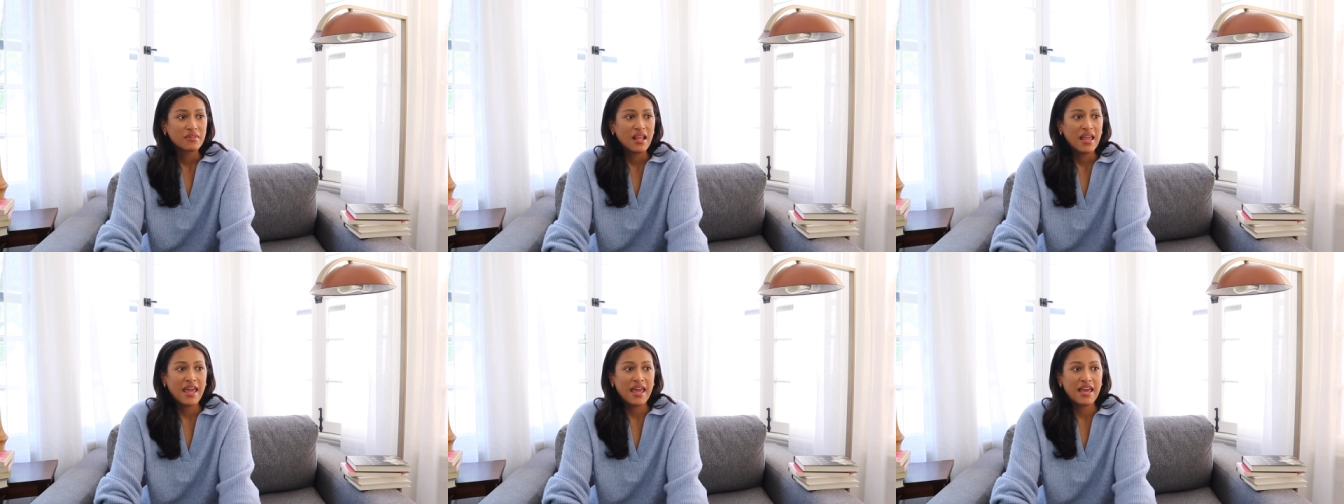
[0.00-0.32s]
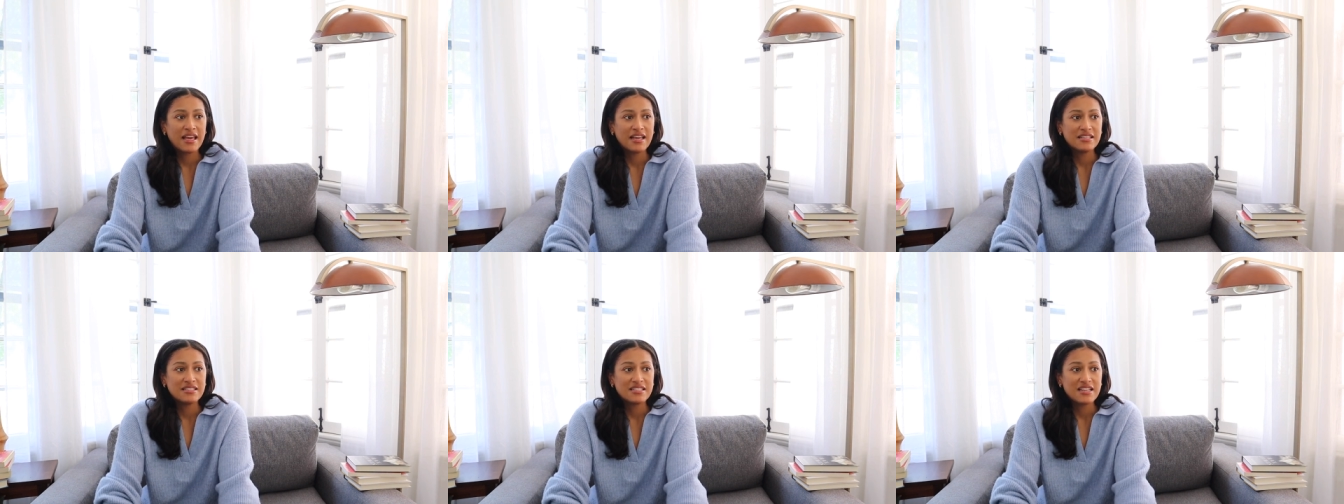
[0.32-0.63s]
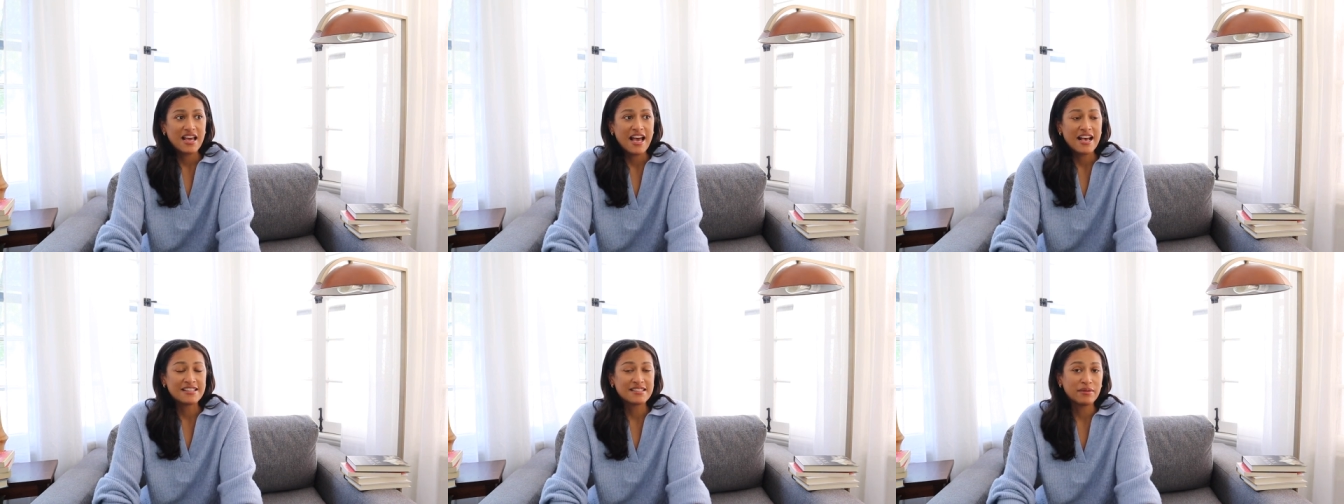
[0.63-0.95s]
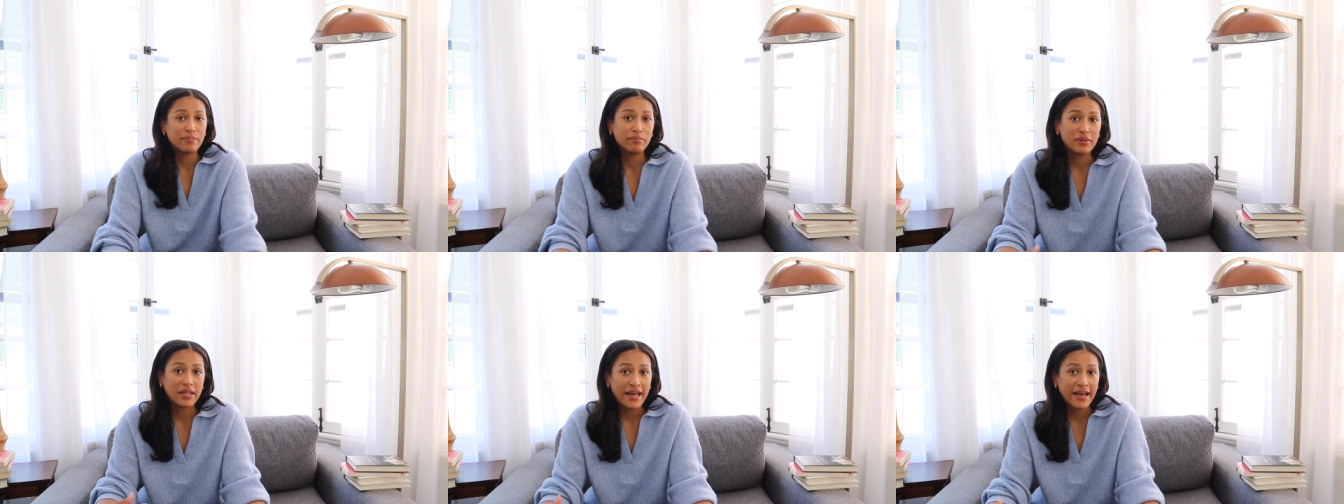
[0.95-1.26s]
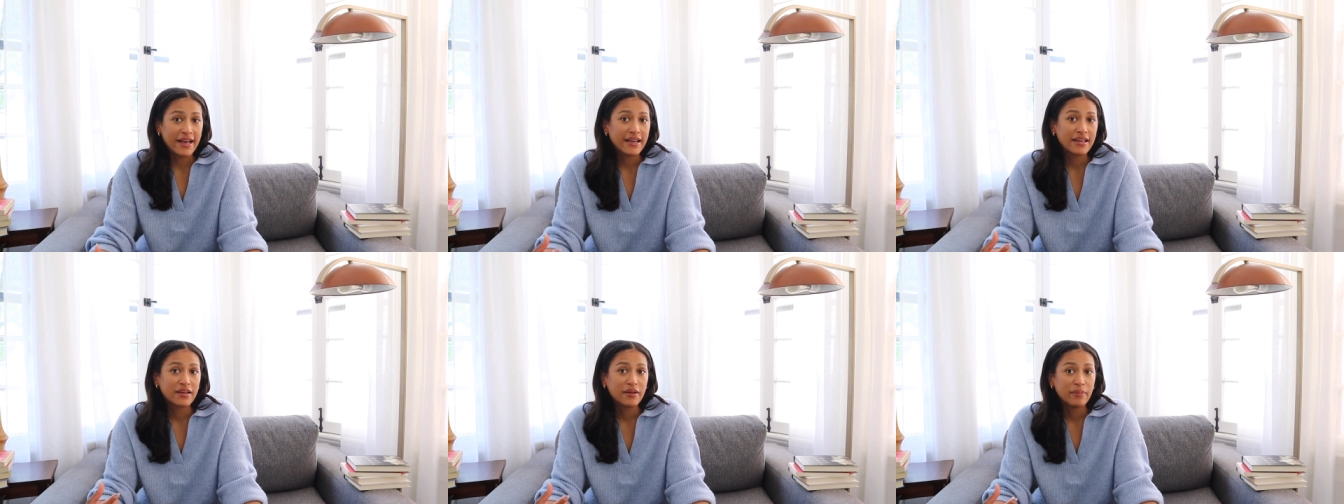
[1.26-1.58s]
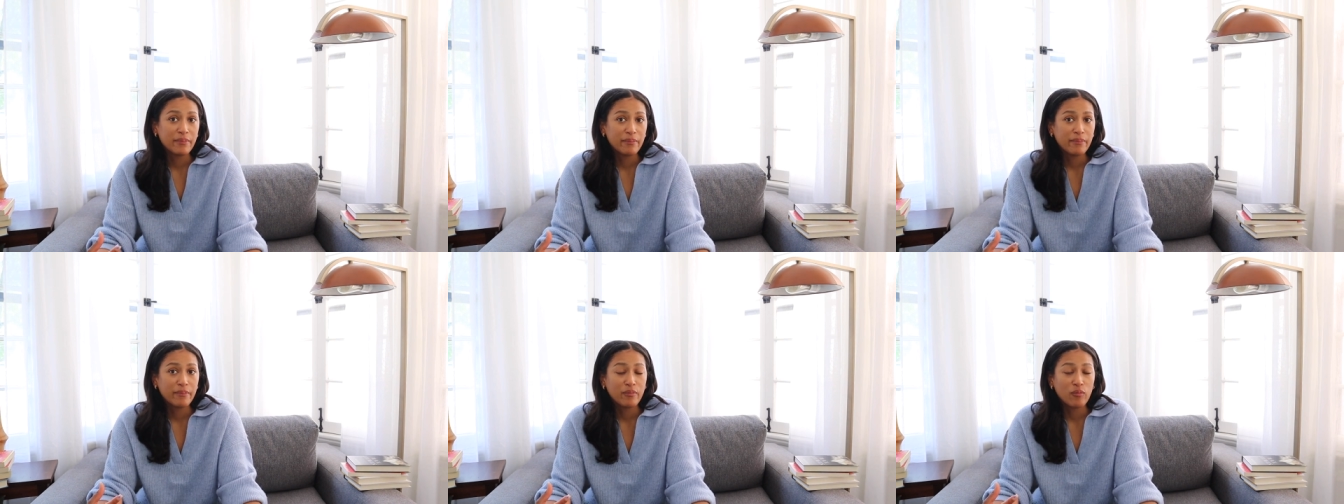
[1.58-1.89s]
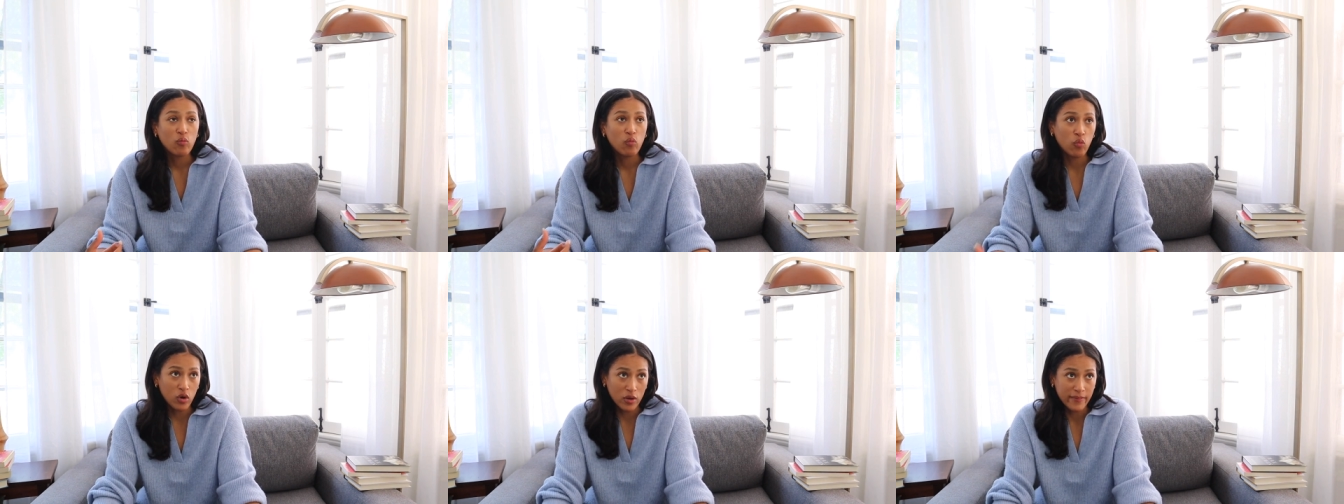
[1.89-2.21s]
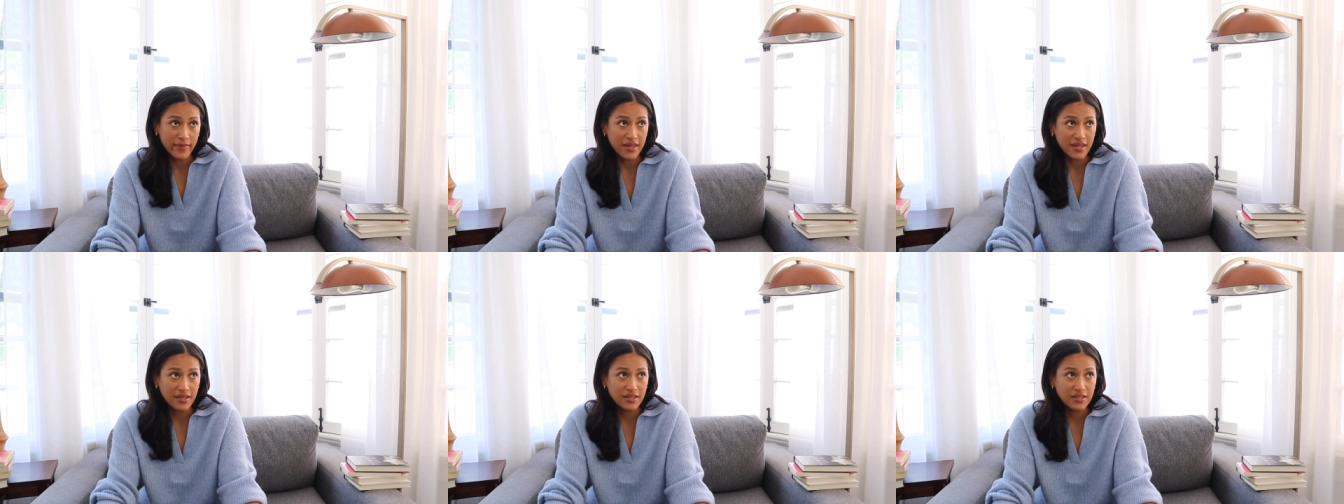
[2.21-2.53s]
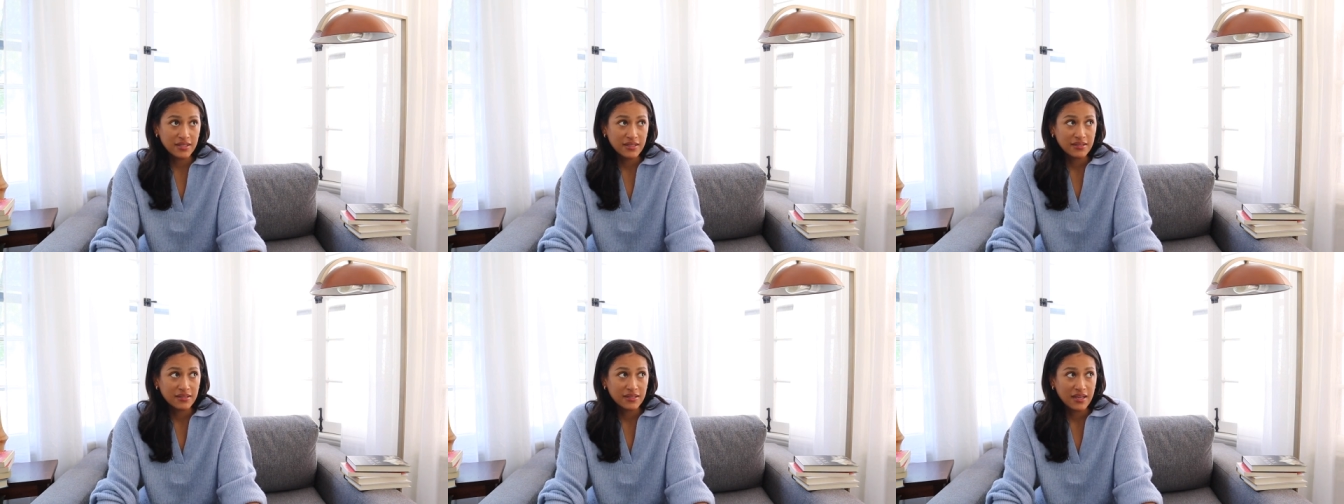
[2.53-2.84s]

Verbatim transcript: And as a Black woman,